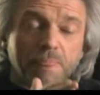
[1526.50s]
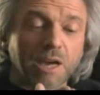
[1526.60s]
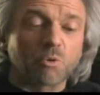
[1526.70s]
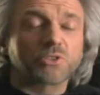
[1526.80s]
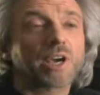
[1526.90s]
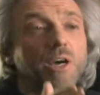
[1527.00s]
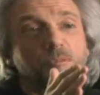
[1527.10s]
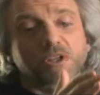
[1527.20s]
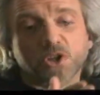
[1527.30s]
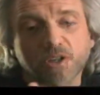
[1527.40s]
Now what's
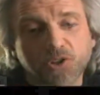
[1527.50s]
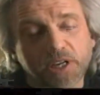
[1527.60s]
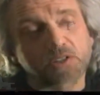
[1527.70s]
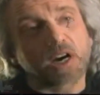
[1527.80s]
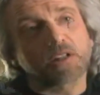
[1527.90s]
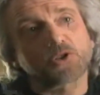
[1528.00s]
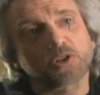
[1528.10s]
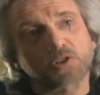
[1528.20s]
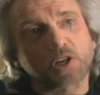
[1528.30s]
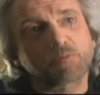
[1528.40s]
happened is our
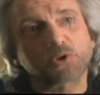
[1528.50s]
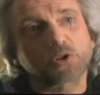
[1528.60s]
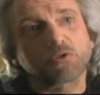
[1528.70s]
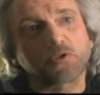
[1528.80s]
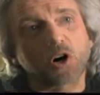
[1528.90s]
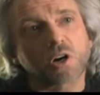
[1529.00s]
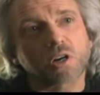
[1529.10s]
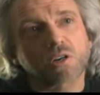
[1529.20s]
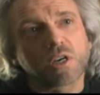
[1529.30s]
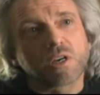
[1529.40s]
technology has come so
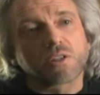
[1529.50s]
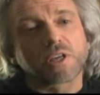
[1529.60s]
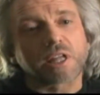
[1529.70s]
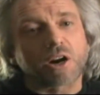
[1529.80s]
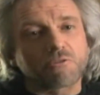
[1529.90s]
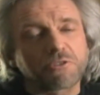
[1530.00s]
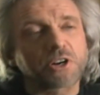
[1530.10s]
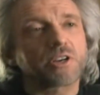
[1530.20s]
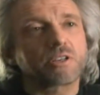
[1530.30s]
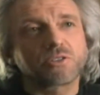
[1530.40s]
far that our
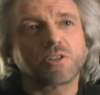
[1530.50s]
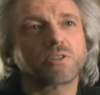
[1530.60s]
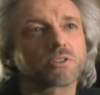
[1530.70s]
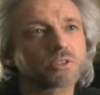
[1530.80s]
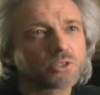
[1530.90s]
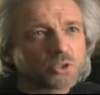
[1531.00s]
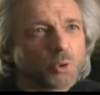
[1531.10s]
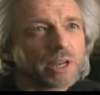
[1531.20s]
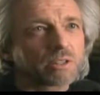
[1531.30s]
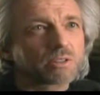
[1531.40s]
very existence is
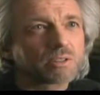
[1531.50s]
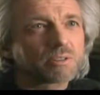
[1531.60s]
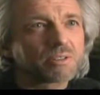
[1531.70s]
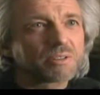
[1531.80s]
threatened